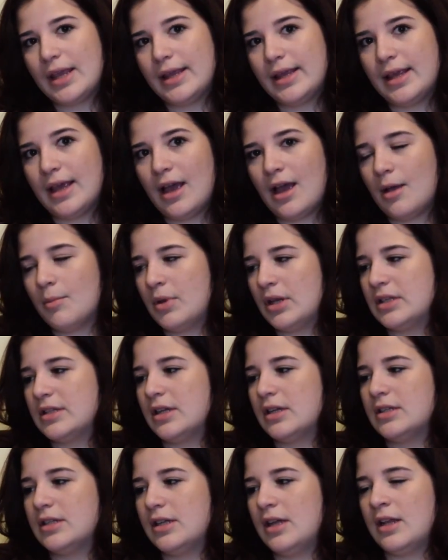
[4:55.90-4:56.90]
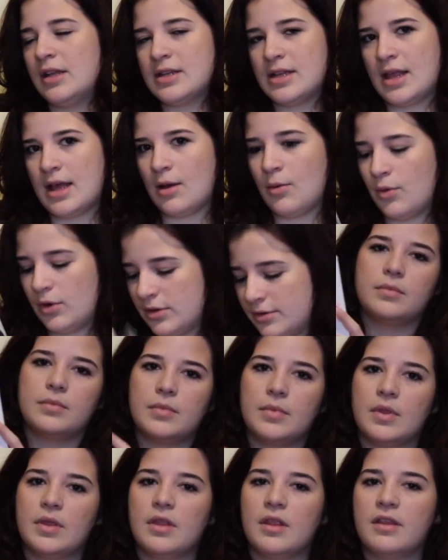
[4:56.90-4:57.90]
yeah, I'm excited to get to that one.
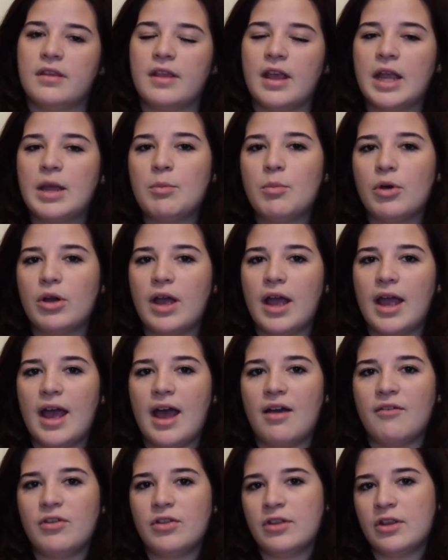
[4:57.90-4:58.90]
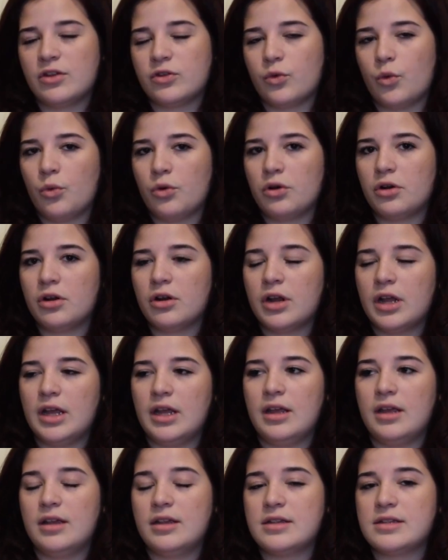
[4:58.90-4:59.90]
The second book I have in this order
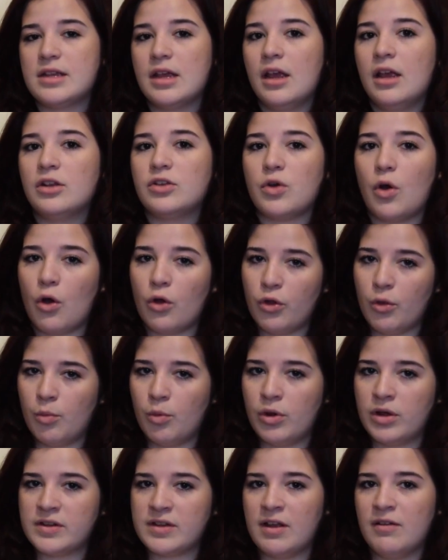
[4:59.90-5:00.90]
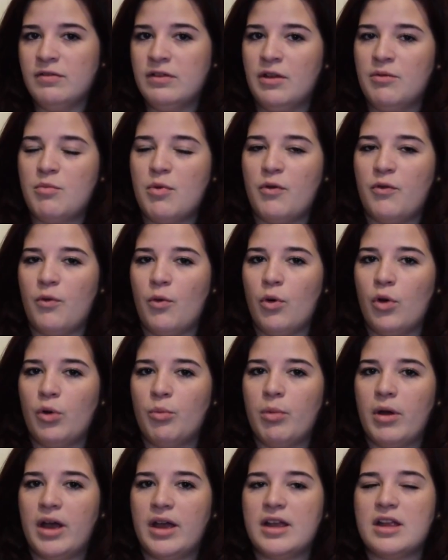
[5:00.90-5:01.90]
is To All the Boys I've Loved Before
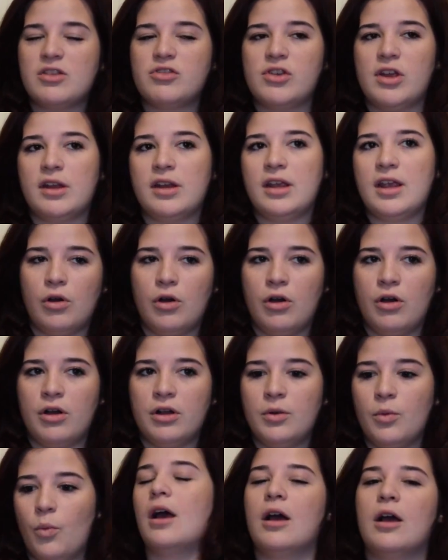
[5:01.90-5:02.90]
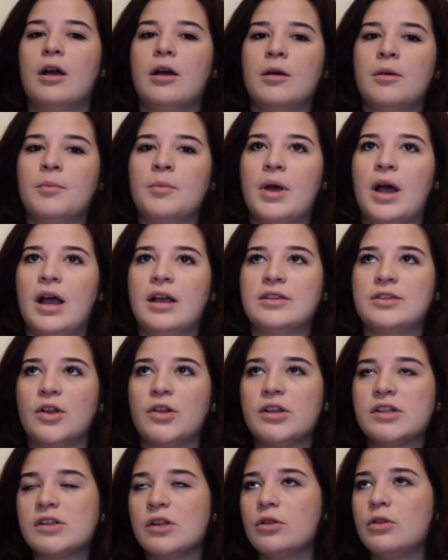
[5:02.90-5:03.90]
by Jenny Han. I saw
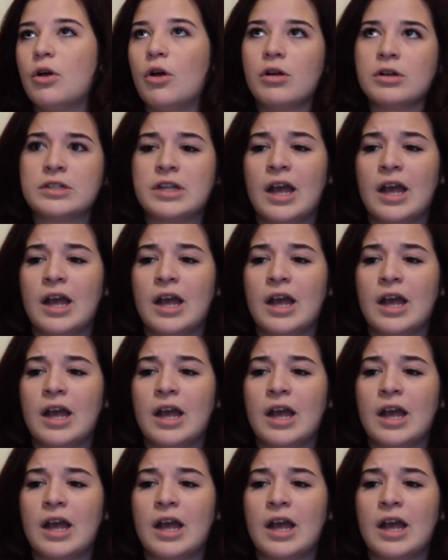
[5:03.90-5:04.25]
this a long